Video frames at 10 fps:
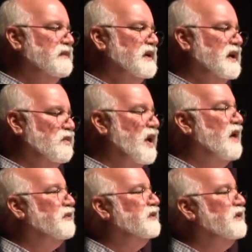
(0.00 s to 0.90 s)
uh
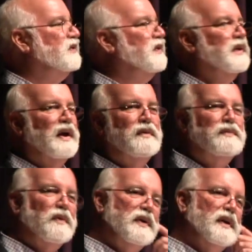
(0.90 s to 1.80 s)
Ralph's in Southern
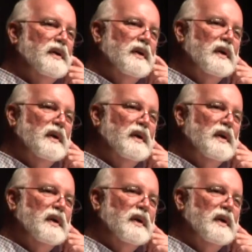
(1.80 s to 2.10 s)
California.